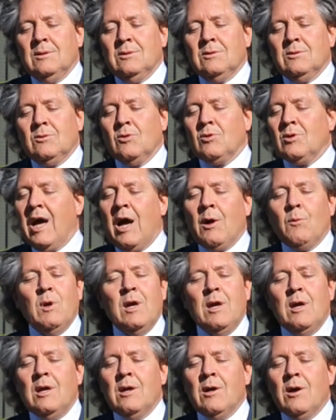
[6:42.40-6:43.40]
So, God,
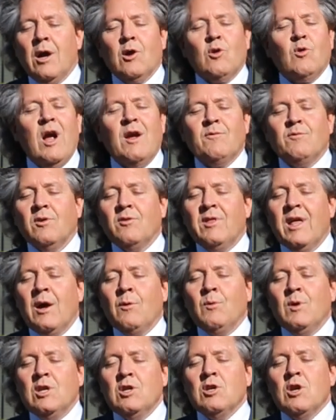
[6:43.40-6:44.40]
we are grateful that
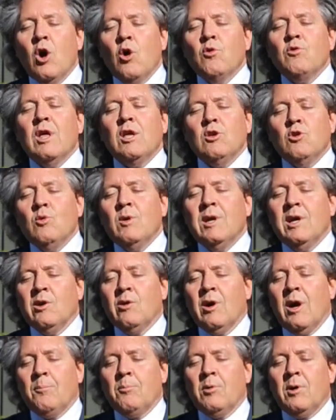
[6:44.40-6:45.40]
we know that you hear
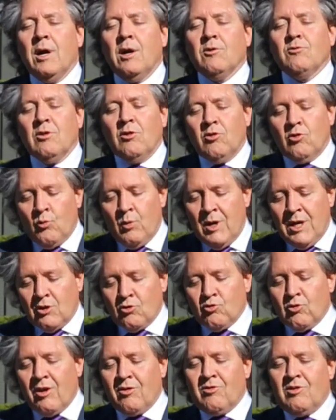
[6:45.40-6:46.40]
our prayers, and so we
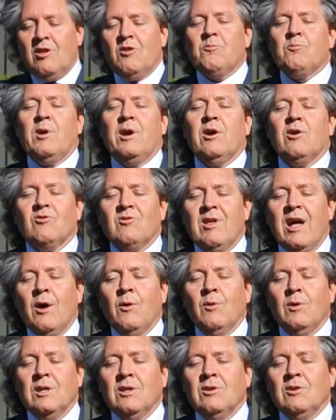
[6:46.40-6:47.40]
entrust these prayers
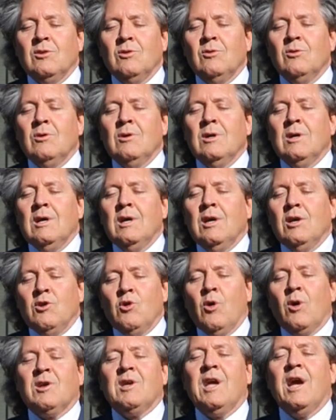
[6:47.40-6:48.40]
now into
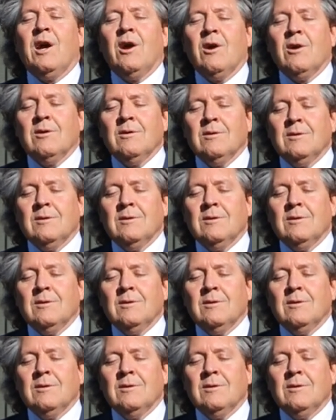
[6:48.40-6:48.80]
your care.